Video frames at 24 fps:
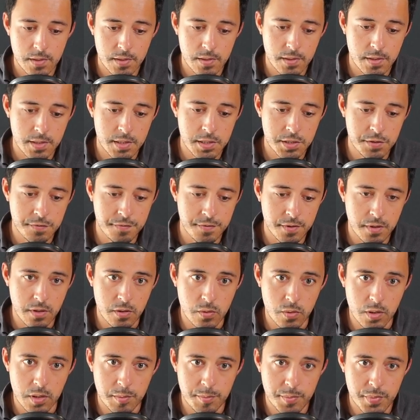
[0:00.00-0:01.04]
Ask
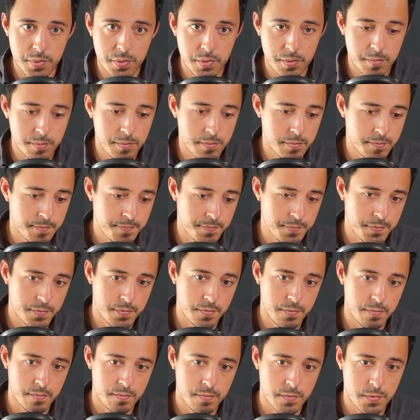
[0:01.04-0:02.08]
follow-up.
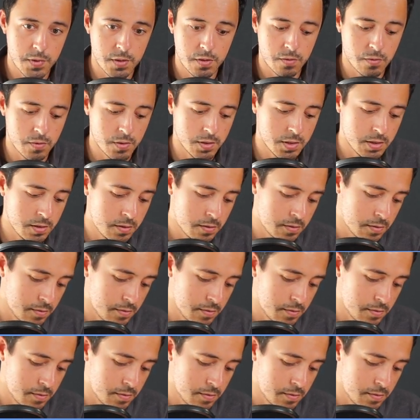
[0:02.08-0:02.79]
All right.